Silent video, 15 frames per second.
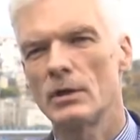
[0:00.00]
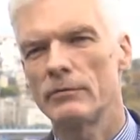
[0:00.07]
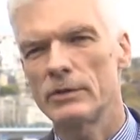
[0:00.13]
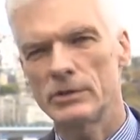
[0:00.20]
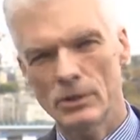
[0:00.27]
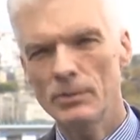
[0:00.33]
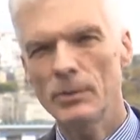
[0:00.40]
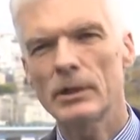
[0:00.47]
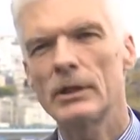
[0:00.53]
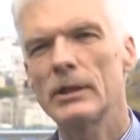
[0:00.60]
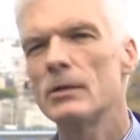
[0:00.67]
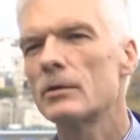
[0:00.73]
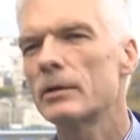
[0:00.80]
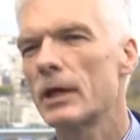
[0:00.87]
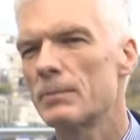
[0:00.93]
we typically
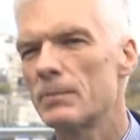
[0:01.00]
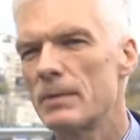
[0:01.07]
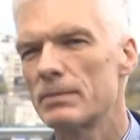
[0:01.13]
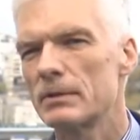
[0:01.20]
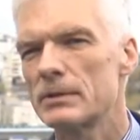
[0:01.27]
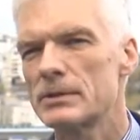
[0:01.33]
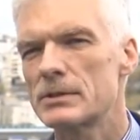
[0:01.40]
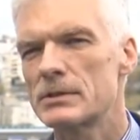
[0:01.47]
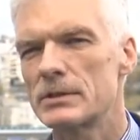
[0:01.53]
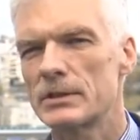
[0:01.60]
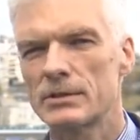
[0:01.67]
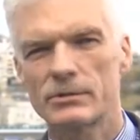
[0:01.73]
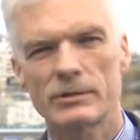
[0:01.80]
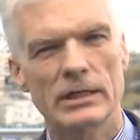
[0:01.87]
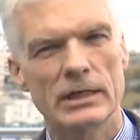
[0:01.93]
look at people's
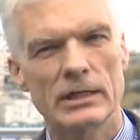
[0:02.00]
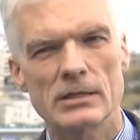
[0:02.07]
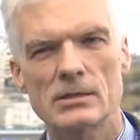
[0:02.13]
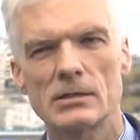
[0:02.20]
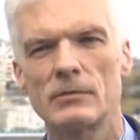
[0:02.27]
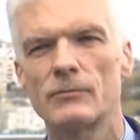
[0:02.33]
degrees